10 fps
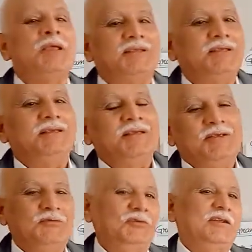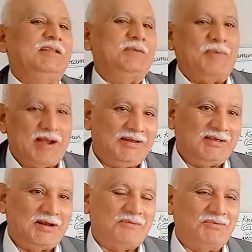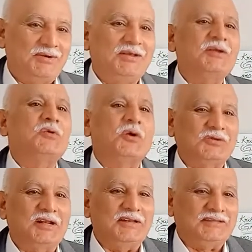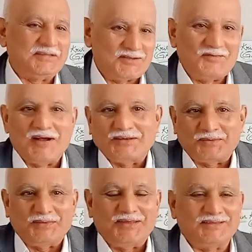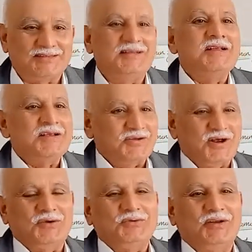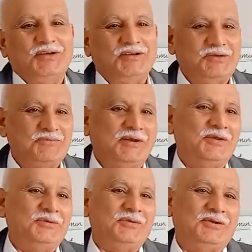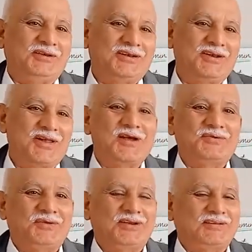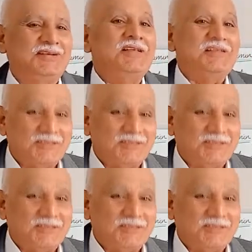See, if you take the paddy crop in coastal regions of Andhra Pradesh, short duration, medium duration, long duration.